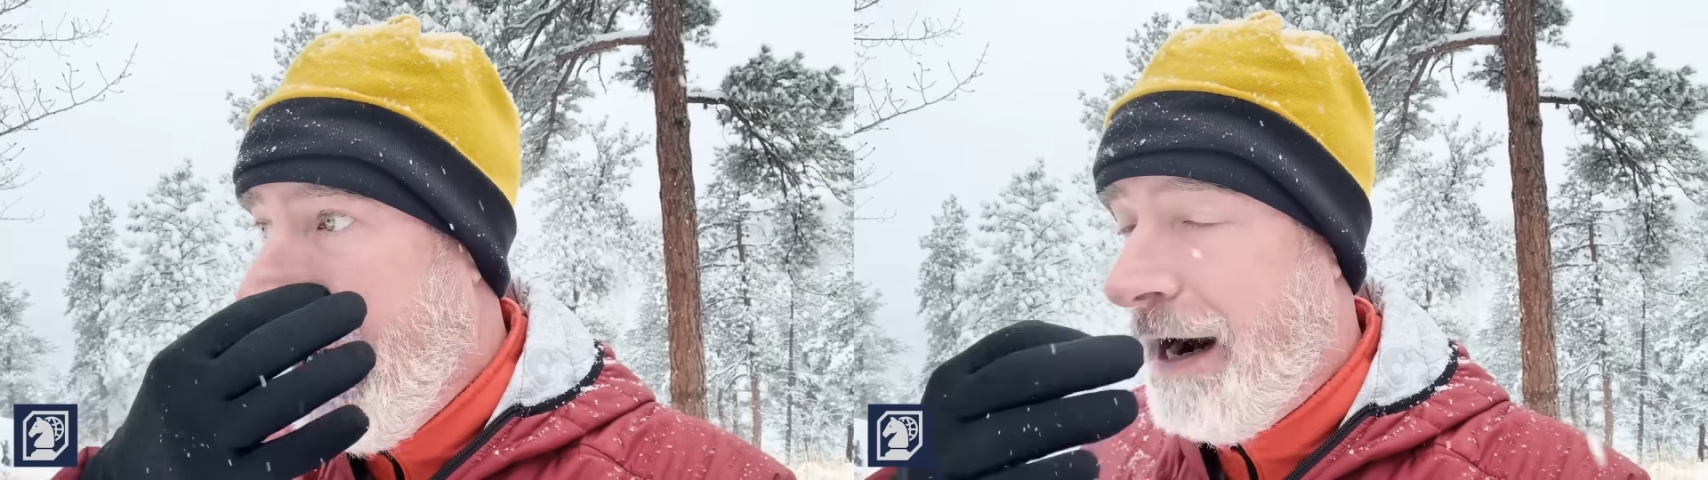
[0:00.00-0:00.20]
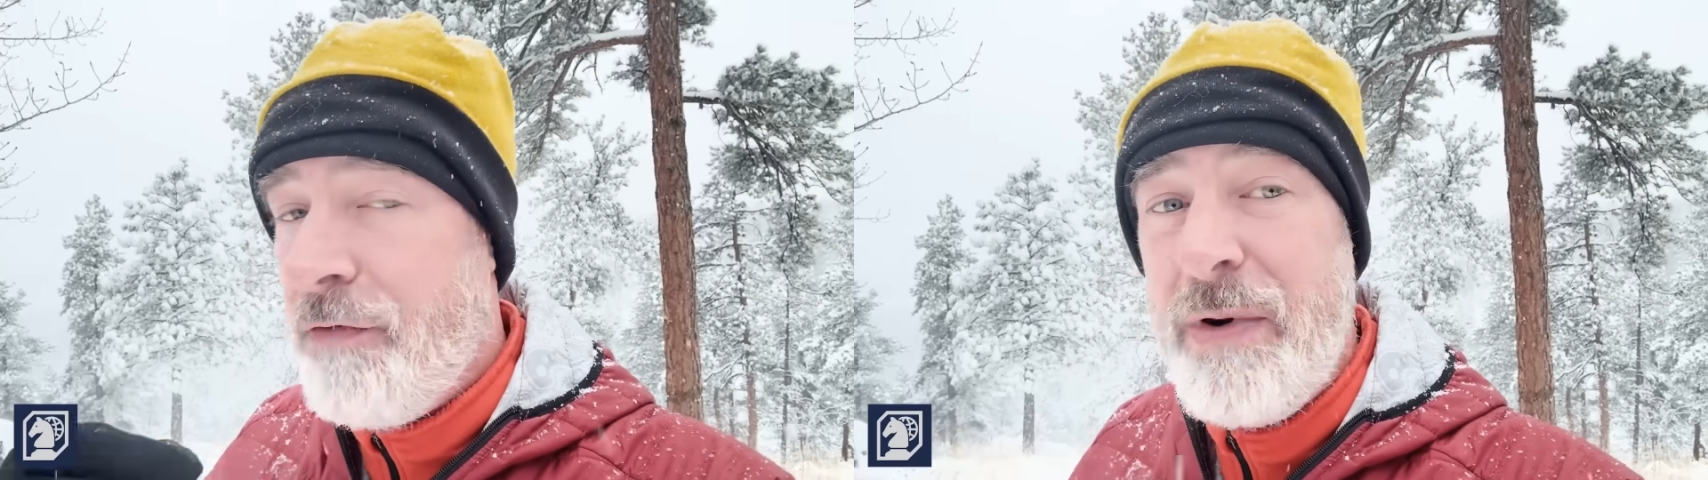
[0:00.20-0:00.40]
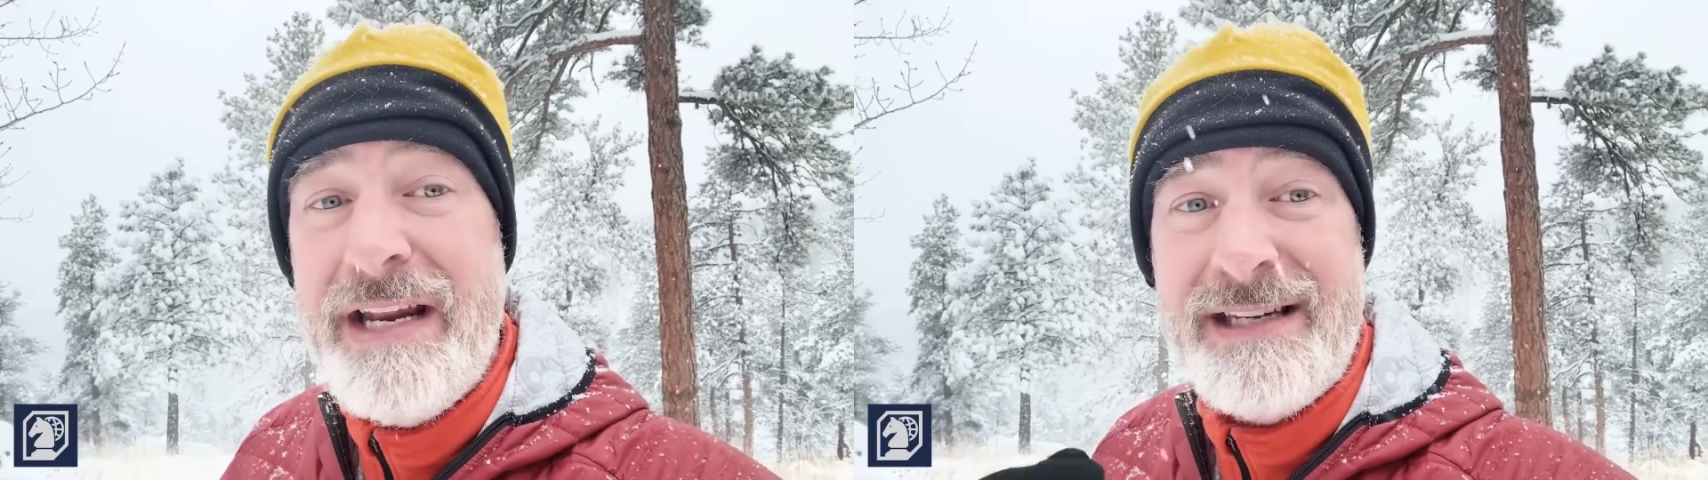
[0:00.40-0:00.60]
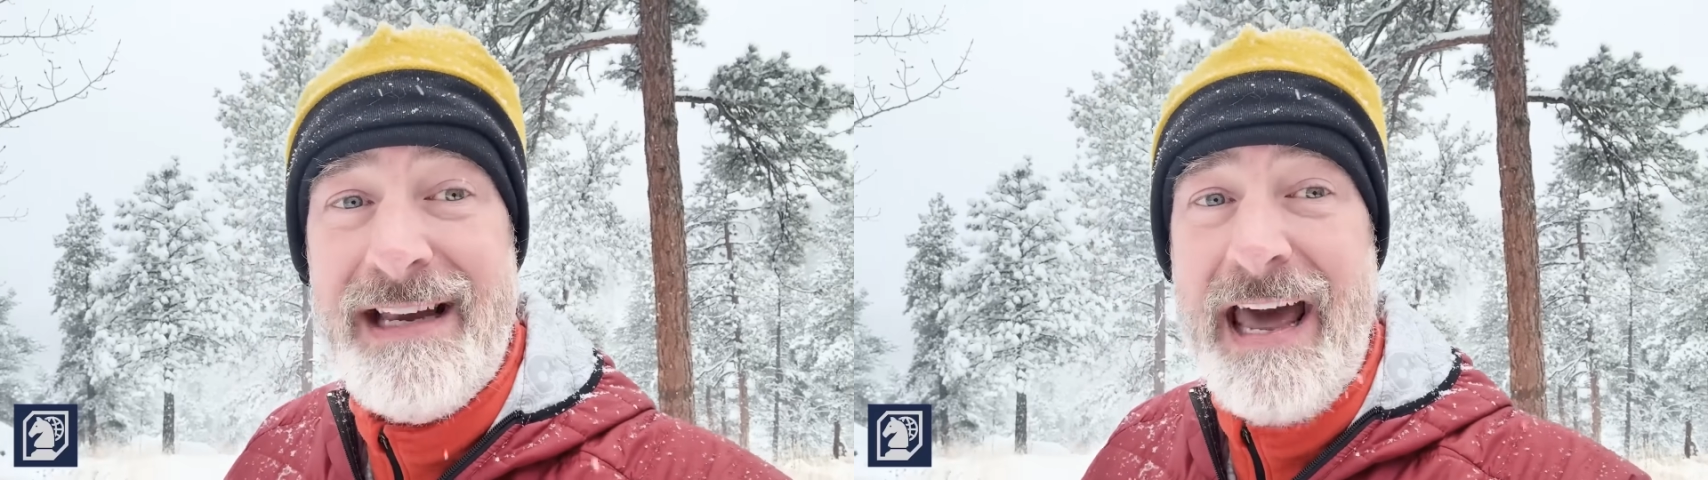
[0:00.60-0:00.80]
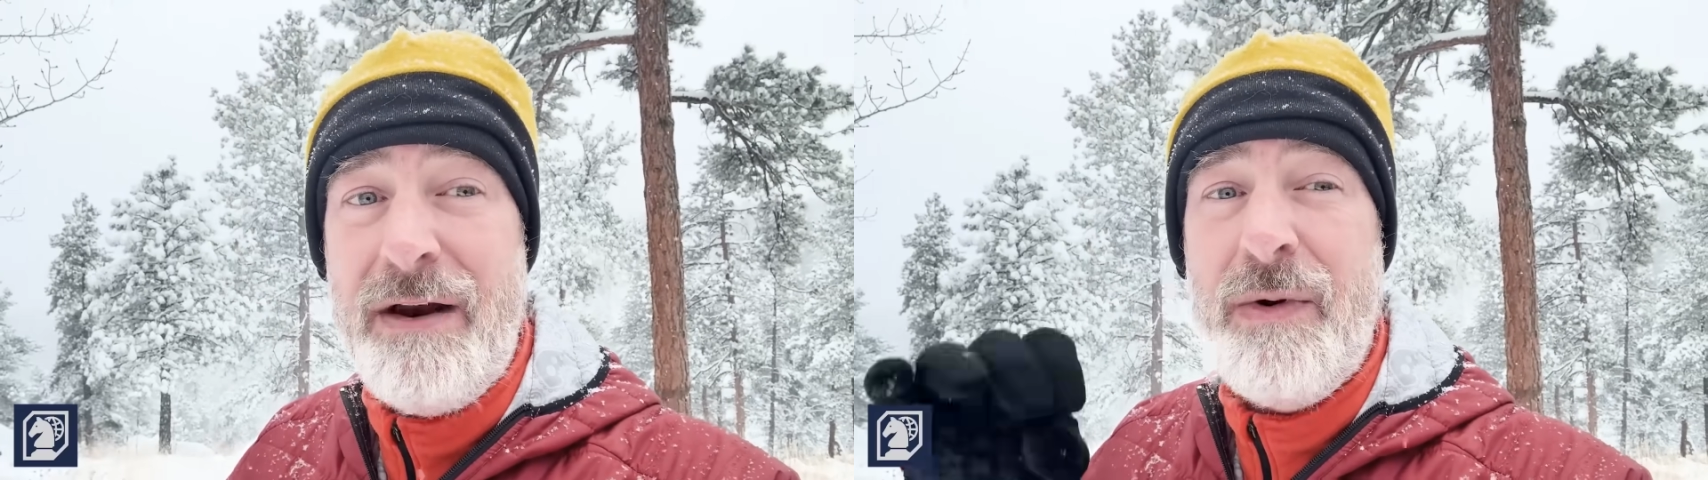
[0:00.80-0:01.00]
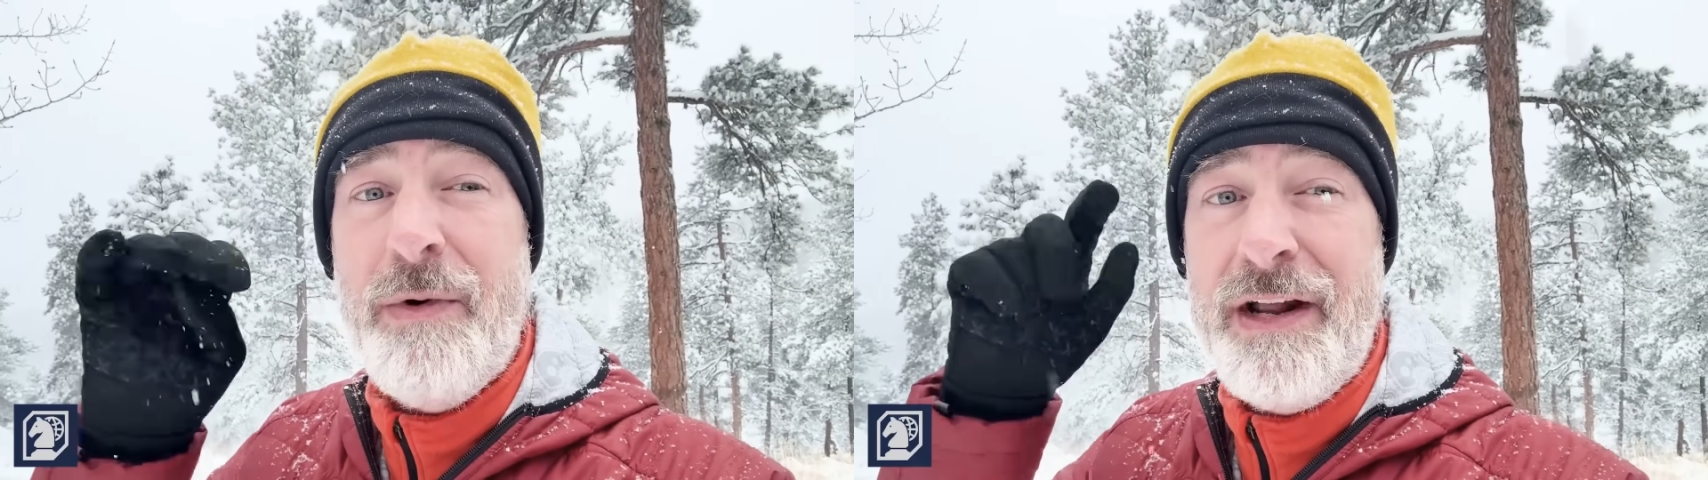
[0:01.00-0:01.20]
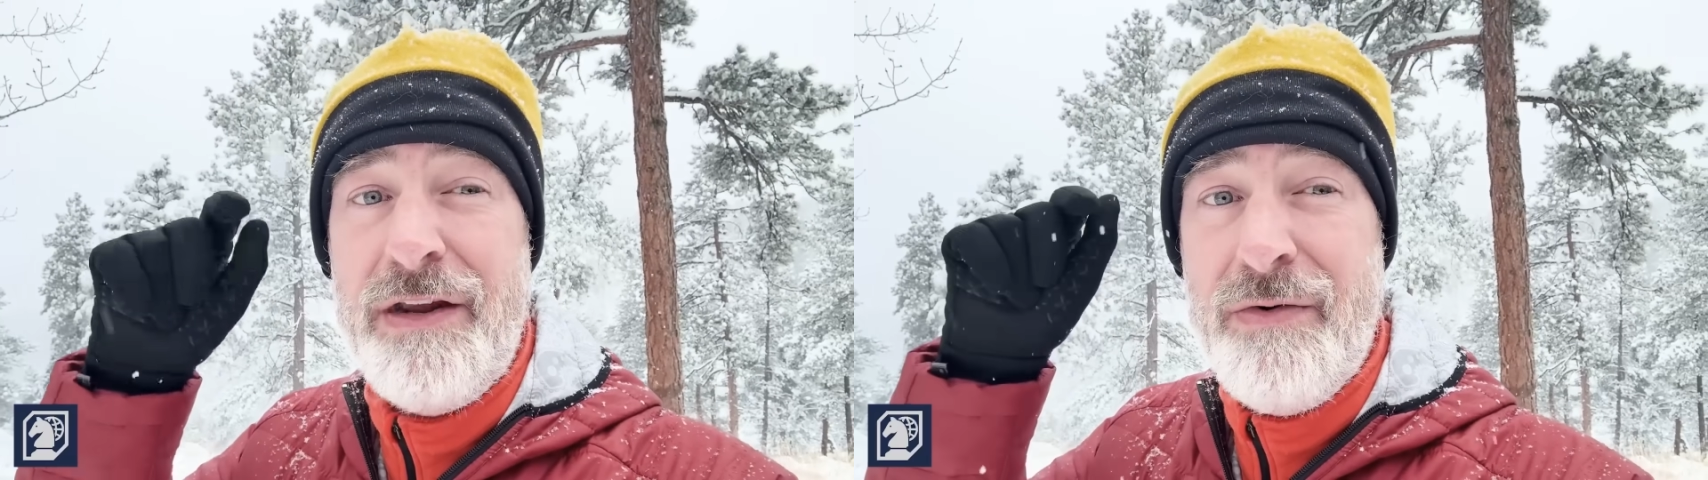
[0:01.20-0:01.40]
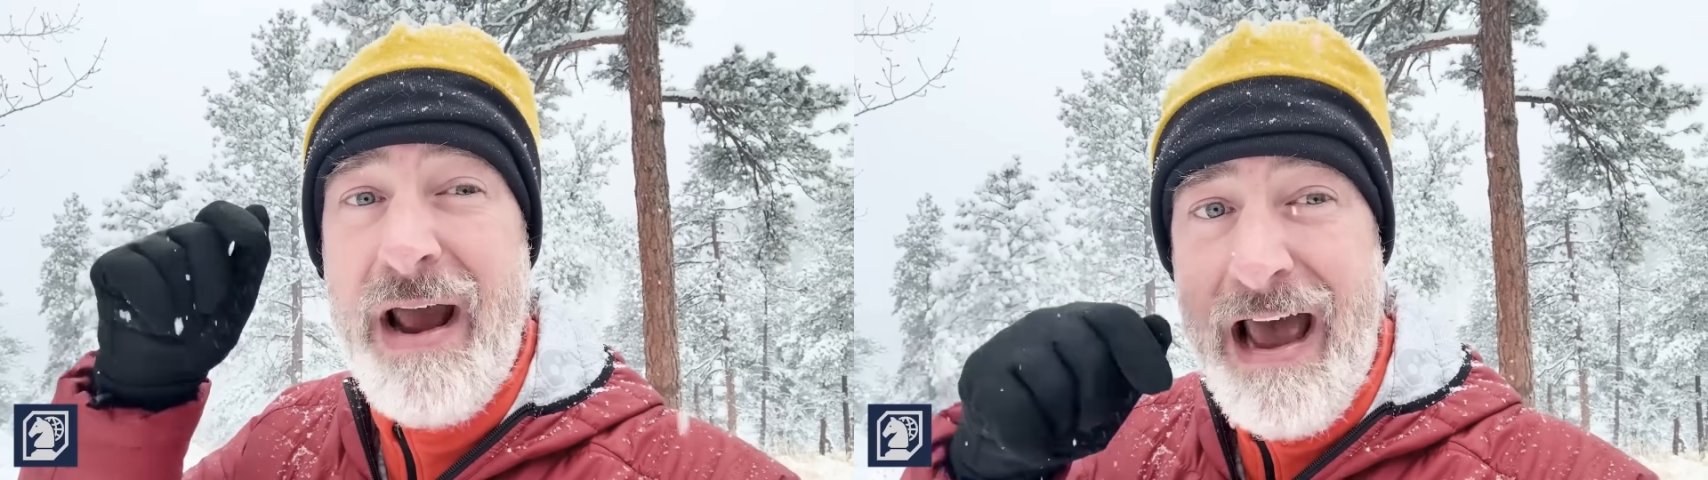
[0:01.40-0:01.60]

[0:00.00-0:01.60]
And if we decided we wanted to do